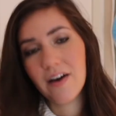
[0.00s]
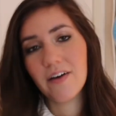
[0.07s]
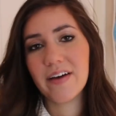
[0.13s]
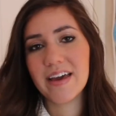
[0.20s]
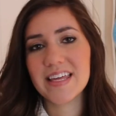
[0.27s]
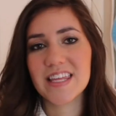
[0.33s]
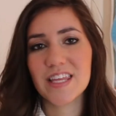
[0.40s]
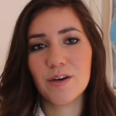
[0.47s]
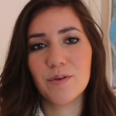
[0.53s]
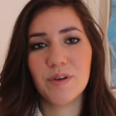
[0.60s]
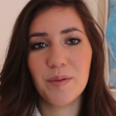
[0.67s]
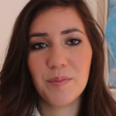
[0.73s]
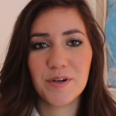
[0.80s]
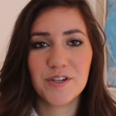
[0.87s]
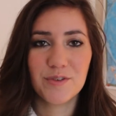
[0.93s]
Okay, so
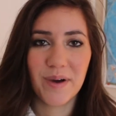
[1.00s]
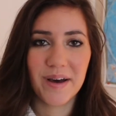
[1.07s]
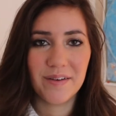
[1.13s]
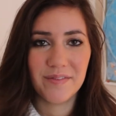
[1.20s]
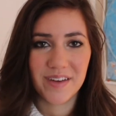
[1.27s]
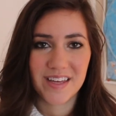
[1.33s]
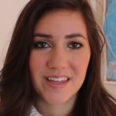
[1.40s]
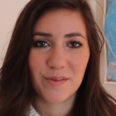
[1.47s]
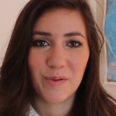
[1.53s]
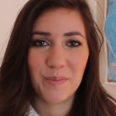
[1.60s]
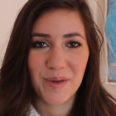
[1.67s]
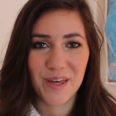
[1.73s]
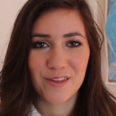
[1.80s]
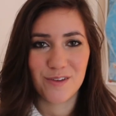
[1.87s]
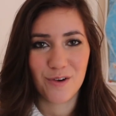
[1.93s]
number 12 is what
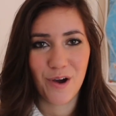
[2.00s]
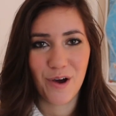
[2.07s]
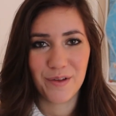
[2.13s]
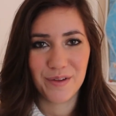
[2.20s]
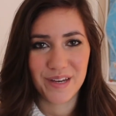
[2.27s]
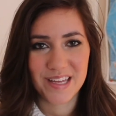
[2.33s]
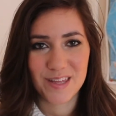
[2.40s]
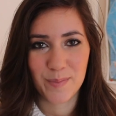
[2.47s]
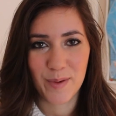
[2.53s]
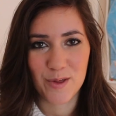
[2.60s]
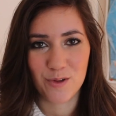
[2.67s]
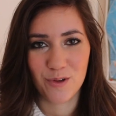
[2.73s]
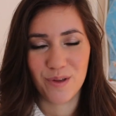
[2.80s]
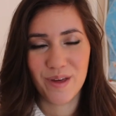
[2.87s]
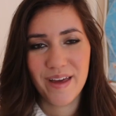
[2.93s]
makes your holiday
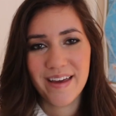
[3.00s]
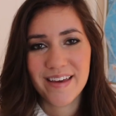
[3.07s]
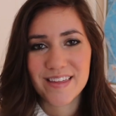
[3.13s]
special.